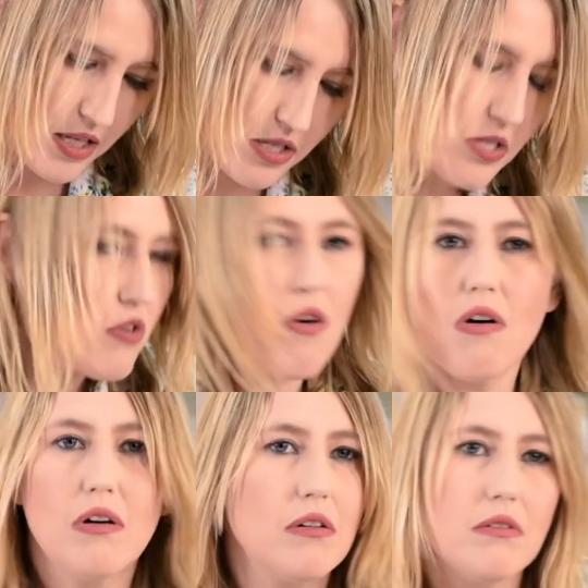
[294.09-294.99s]
It's
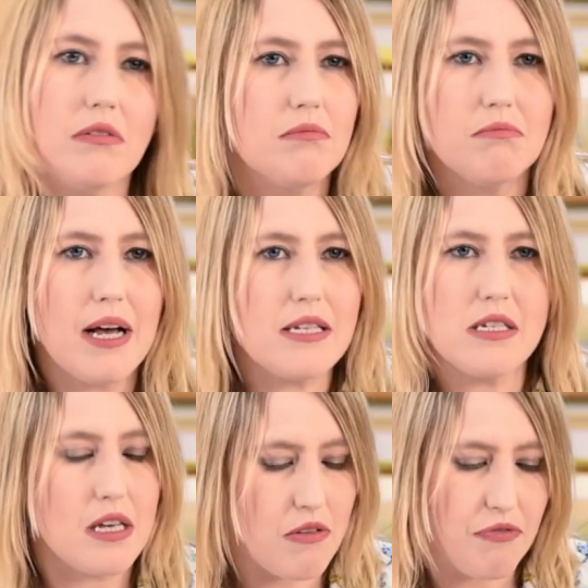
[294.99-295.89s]
not
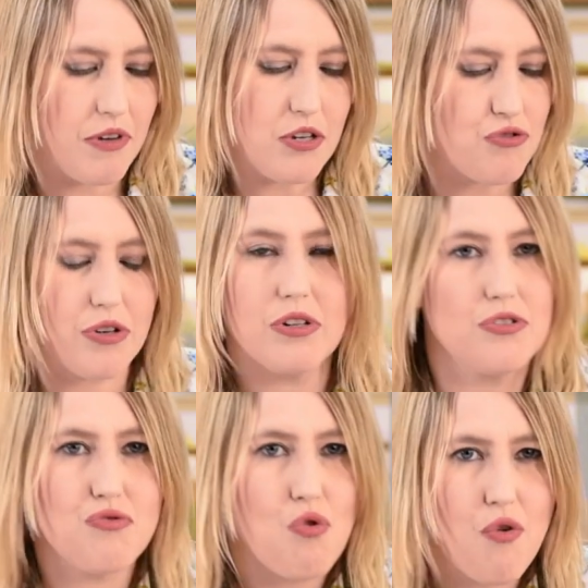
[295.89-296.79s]
massive,
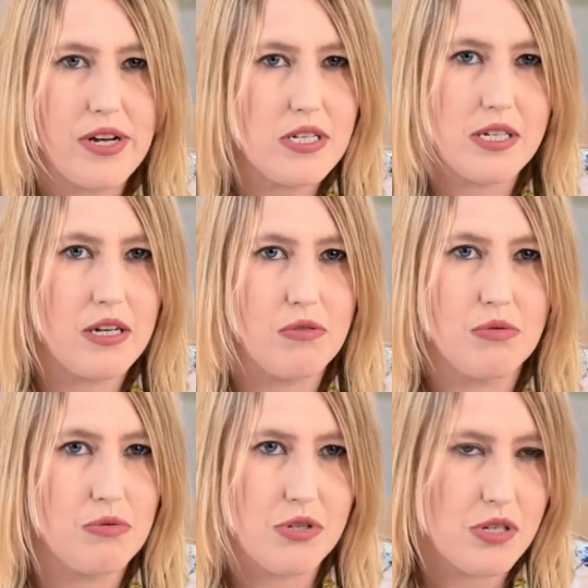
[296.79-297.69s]
intricate drawing
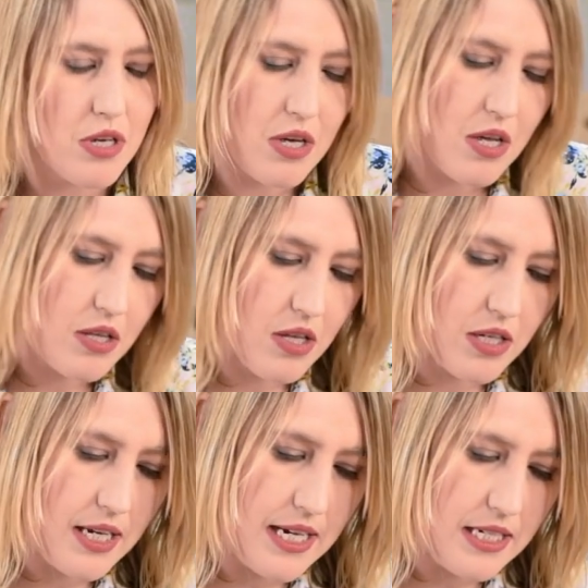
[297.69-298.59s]
skills
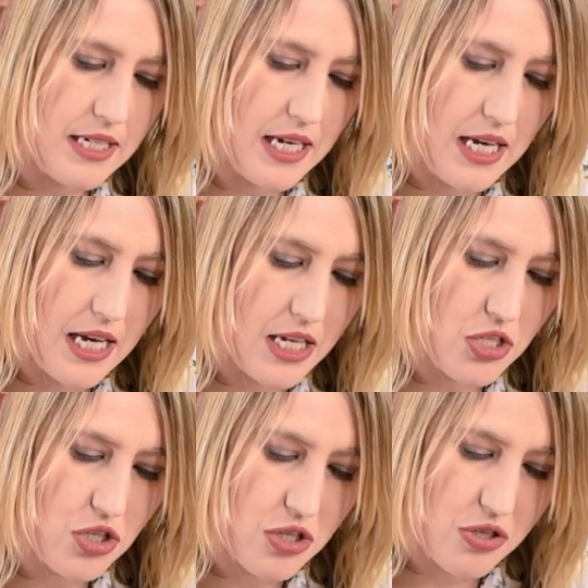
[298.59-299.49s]
that are needed here.
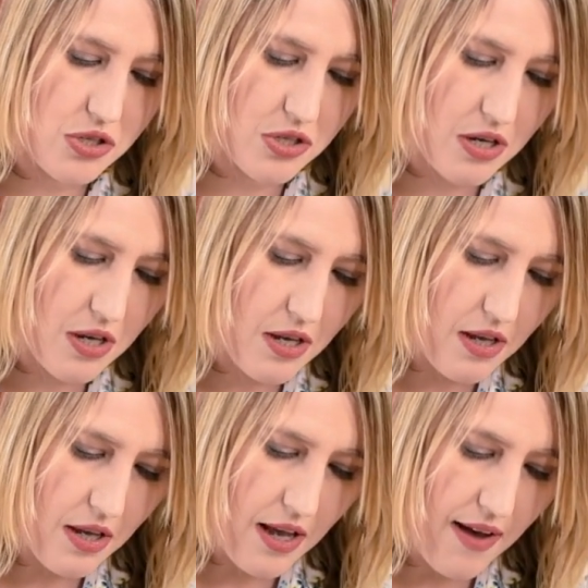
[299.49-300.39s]
It's just
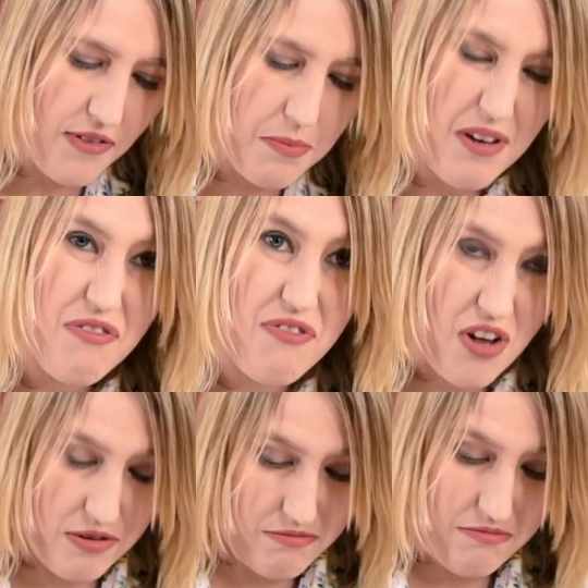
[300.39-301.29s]
having a bit of
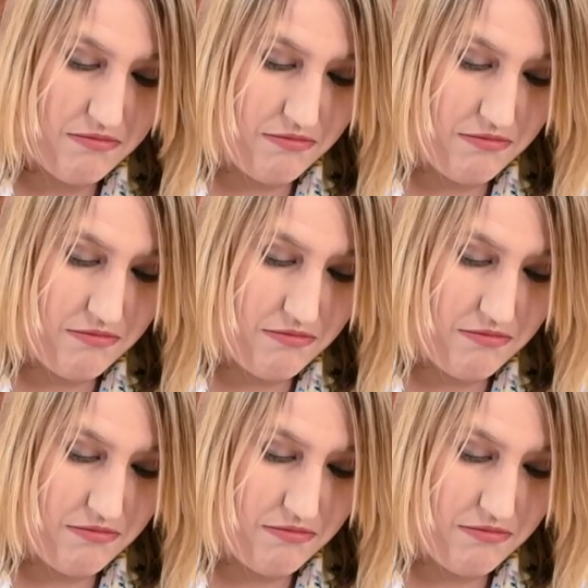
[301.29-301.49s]
fun,